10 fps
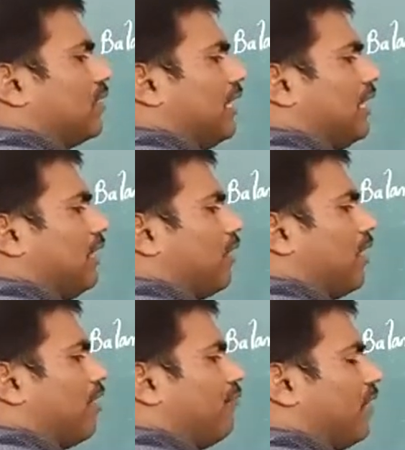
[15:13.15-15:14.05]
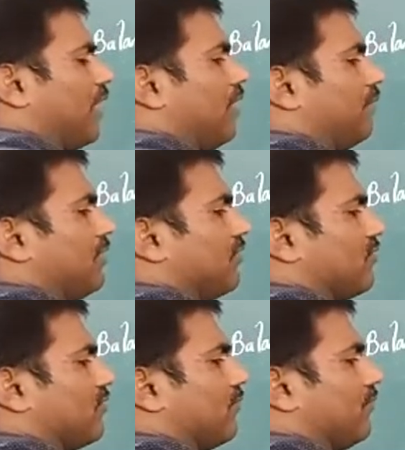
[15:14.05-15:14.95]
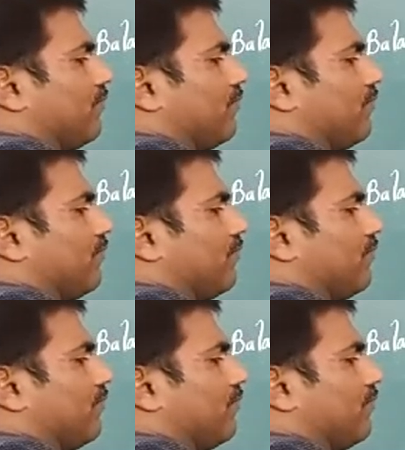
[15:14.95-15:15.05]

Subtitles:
Name of elements.